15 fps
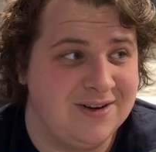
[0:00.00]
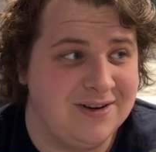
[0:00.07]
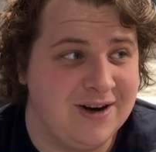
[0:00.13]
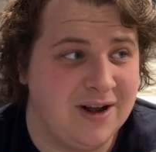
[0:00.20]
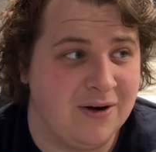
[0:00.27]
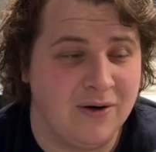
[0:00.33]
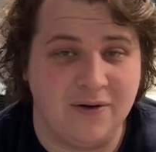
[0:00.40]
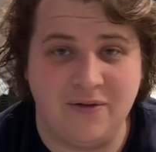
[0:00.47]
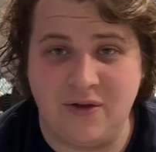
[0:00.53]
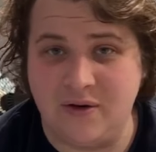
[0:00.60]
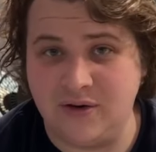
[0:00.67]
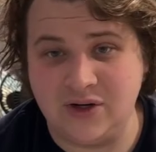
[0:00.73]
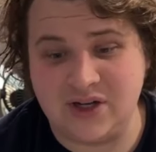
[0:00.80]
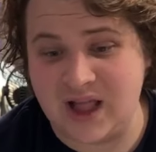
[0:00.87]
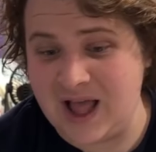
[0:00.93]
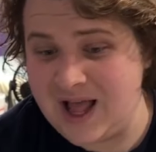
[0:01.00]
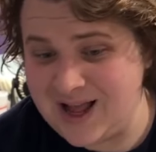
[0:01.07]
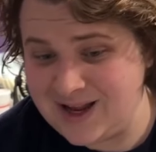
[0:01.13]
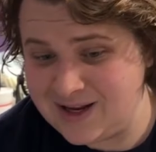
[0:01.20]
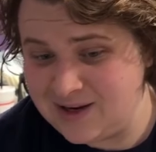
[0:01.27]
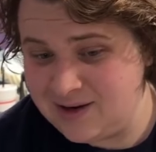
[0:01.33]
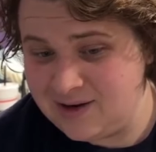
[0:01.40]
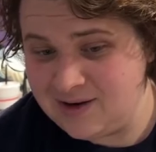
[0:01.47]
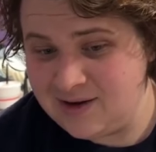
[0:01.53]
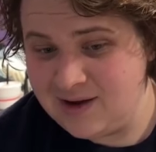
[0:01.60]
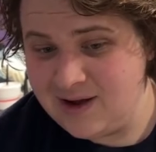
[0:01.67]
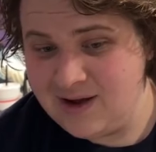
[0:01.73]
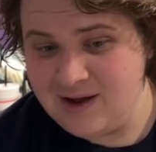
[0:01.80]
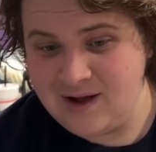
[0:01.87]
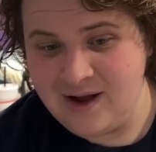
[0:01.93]
or if they were just lying,
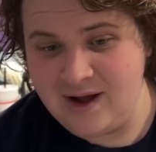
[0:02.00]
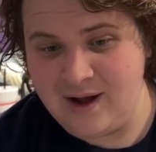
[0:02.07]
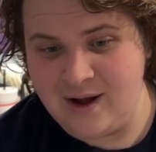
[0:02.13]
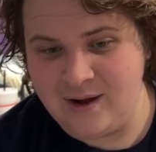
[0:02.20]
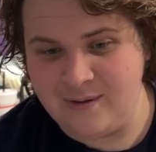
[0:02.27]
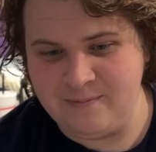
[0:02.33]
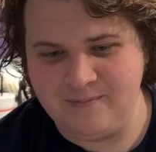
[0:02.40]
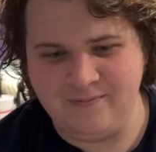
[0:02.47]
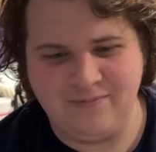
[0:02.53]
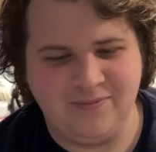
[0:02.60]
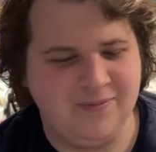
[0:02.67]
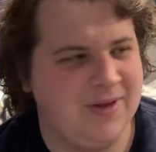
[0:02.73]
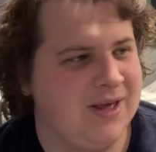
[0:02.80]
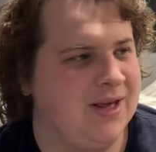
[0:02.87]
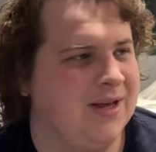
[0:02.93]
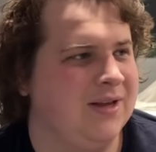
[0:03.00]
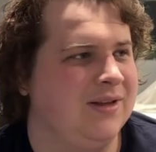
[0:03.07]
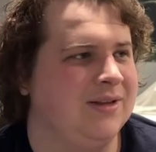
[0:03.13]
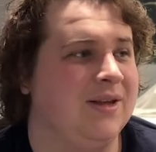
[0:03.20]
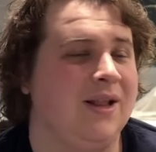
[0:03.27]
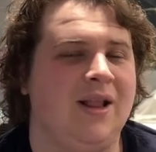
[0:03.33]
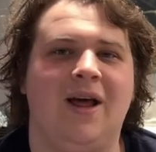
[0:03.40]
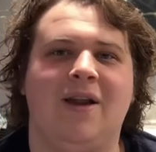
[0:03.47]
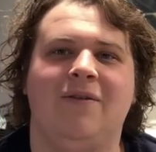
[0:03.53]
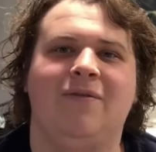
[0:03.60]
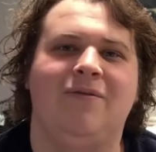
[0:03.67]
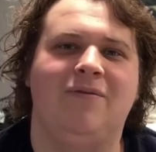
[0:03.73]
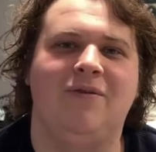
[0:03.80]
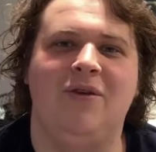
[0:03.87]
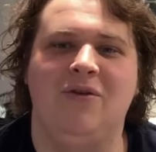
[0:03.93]
um, because a lot of
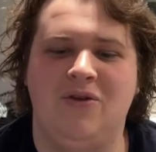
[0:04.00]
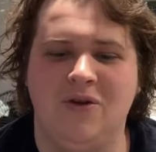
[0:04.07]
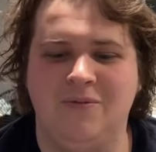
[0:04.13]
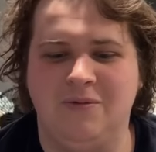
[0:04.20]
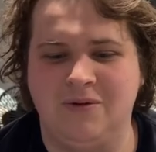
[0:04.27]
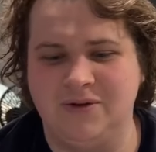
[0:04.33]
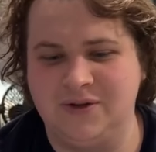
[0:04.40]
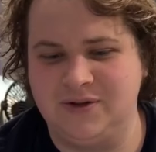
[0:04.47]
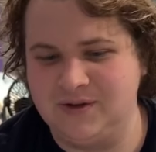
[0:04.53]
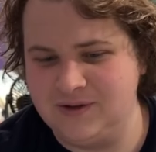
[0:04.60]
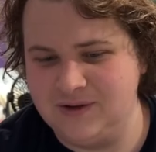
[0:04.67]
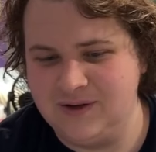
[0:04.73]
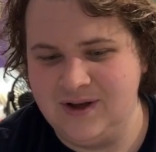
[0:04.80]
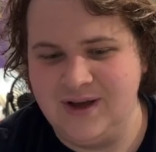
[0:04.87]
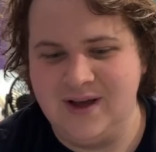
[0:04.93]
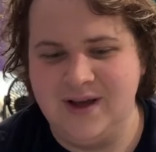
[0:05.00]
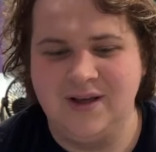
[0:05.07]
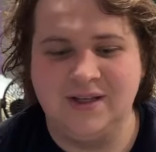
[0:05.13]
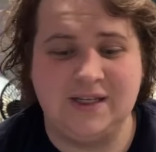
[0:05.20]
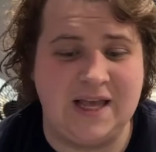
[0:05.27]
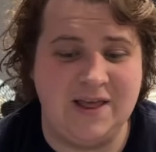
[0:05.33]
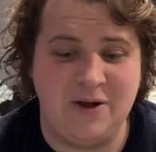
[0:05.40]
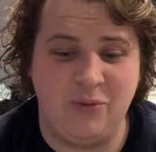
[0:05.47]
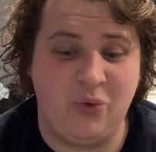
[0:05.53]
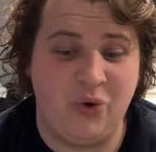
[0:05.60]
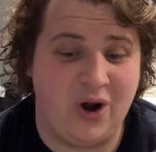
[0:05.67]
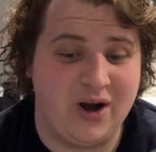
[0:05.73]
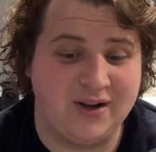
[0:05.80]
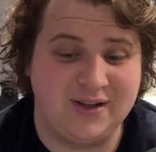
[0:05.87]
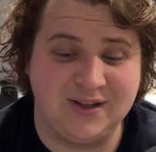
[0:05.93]
YouTubers say their
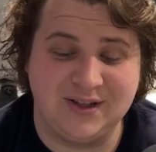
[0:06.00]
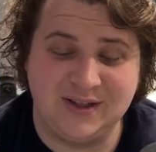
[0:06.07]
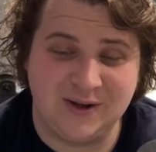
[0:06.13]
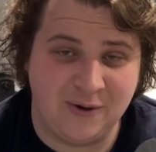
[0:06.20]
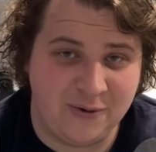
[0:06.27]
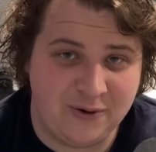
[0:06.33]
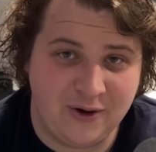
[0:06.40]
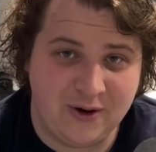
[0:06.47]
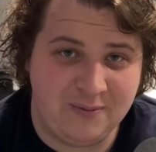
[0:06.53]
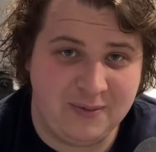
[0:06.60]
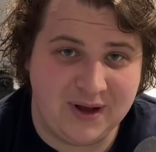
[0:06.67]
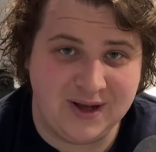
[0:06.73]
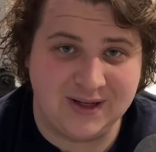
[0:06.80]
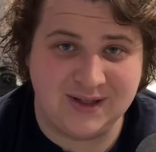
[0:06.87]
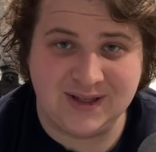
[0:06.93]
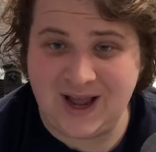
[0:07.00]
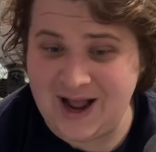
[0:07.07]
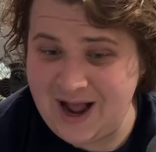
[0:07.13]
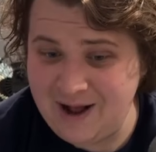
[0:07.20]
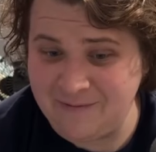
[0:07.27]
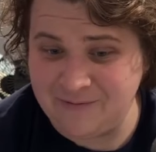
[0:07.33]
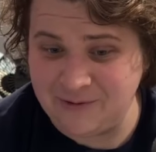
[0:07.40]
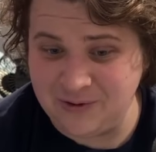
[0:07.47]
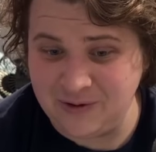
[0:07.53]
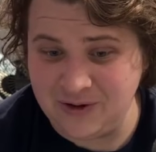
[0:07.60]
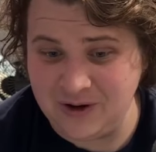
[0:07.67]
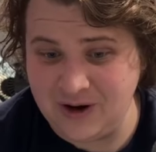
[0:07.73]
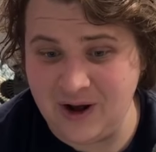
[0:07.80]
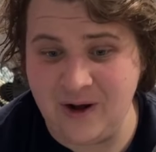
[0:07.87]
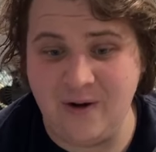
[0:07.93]
product is so good because they have to, you
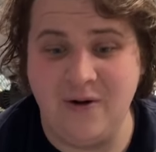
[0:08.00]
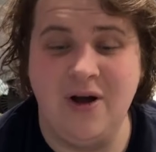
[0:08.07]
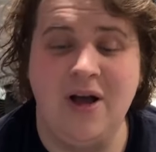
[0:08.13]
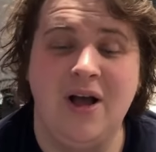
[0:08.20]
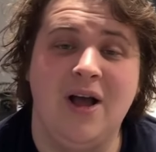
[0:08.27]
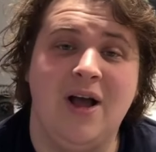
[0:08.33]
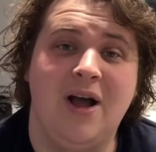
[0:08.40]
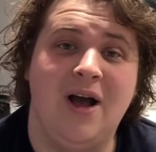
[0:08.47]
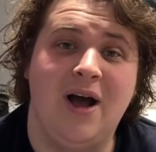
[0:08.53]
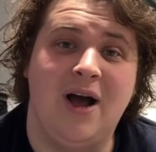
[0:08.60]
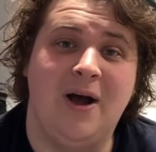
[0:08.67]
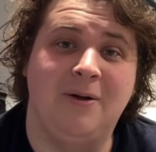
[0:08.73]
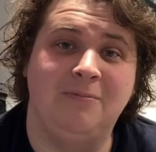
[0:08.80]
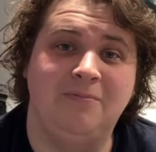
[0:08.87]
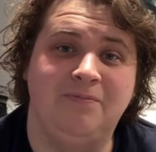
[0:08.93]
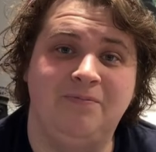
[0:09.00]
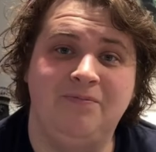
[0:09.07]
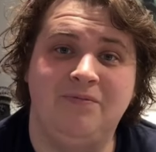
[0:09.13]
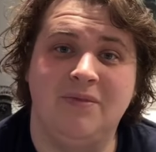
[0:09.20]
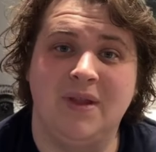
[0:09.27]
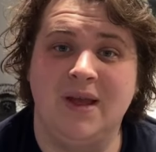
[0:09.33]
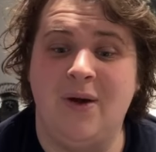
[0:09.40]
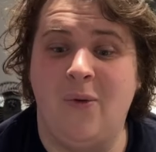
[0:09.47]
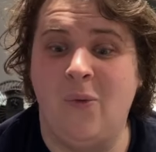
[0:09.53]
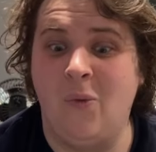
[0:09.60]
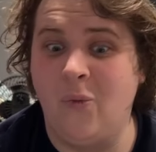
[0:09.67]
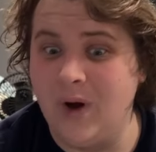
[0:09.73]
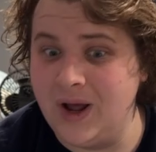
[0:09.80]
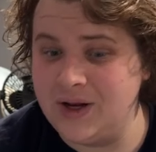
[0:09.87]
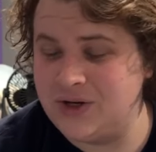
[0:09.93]
know, um,
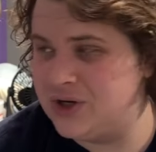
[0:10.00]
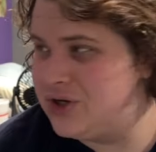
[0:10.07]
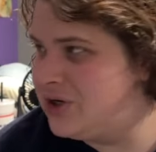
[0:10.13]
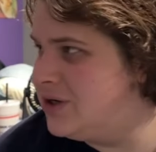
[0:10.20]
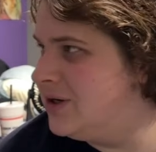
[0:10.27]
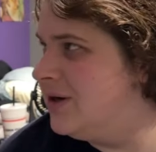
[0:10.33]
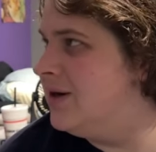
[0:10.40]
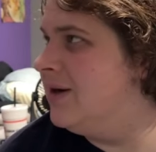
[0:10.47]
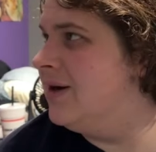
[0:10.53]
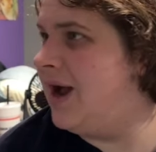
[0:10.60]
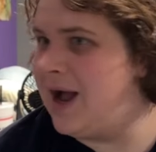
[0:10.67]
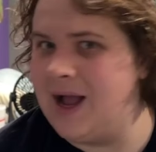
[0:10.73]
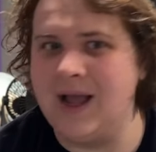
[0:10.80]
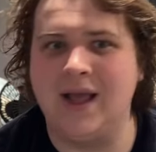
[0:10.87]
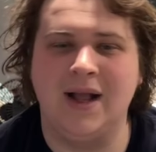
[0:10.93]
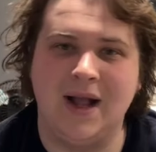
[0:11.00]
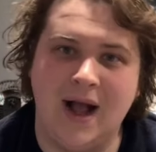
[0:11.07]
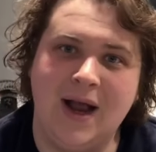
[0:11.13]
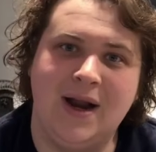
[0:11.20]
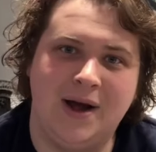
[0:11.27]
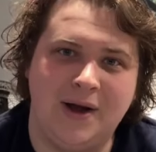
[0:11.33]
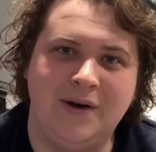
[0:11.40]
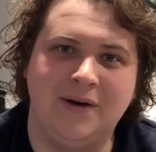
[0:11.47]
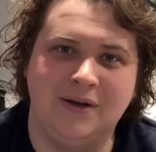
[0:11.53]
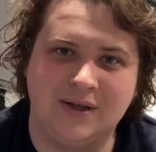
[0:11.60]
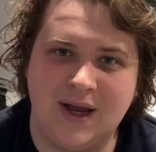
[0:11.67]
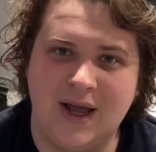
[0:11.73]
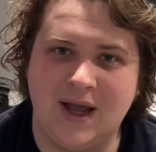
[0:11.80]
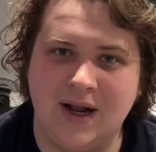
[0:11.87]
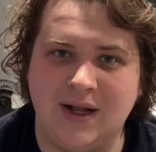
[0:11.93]
which I can kind of
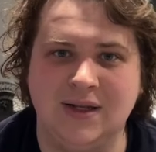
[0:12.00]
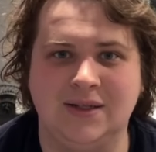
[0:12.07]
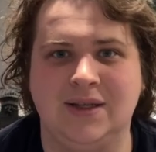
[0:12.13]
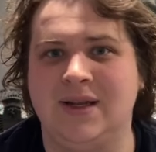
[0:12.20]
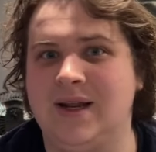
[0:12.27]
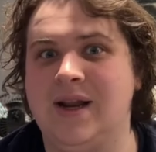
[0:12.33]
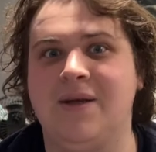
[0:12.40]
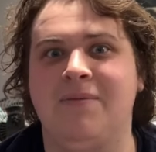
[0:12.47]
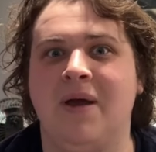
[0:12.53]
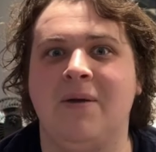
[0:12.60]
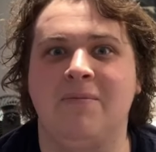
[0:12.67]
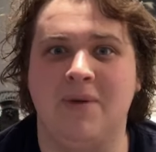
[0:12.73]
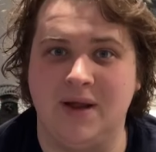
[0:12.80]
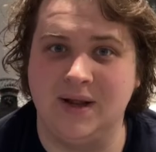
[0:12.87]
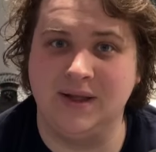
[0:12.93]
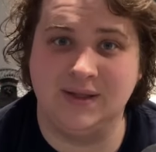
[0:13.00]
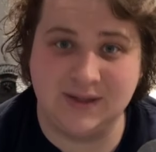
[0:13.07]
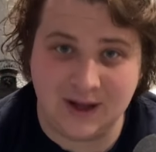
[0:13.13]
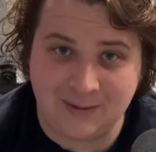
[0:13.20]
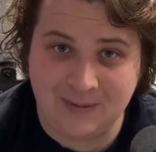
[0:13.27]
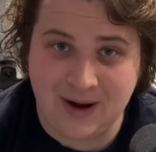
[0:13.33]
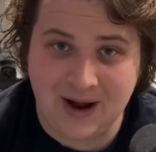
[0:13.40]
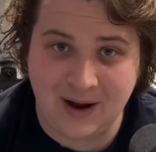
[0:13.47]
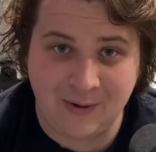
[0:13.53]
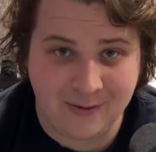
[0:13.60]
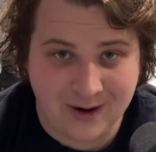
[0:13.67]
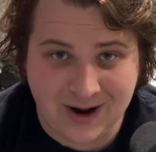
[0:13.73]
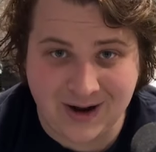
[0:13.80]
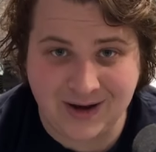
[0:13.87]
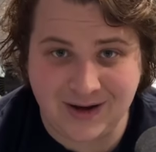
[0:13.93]
understand because they need to make money somehow,
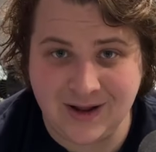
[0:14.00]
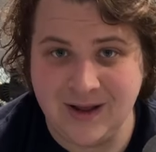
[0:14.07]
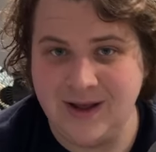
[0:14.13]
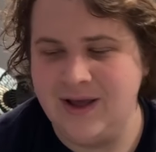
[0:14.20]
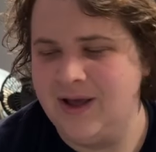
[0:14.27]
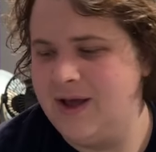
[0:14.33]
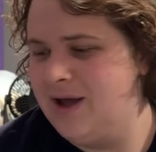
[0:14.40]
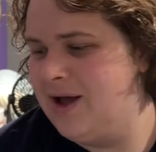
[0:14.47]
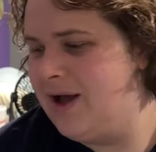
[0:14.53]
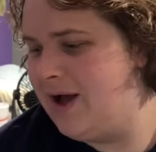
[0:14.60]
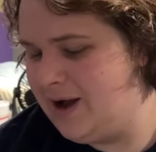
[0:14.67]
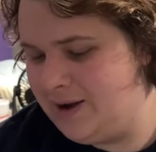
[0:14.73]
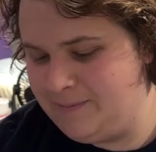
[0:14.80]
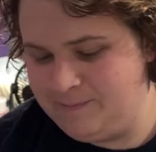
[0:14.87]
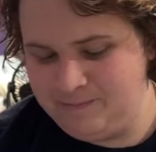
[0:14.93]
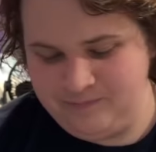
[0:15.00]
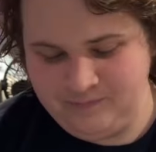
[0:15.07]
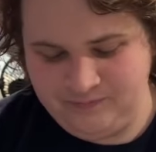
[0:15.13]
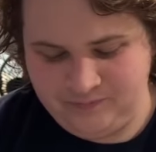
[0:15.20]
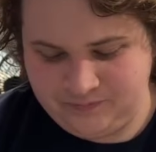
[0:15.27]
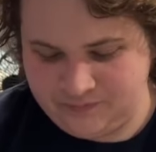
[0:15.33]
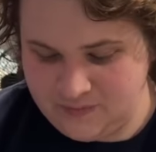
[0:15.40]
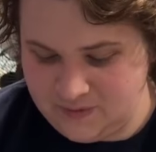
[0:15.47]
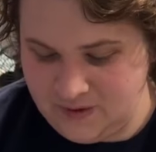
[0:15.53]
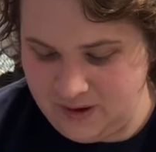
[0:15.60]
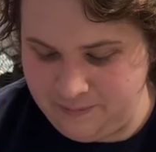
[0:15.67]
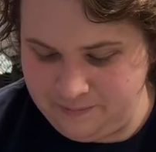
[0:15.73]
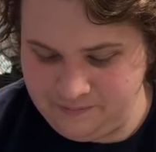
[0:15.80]
right? Um, so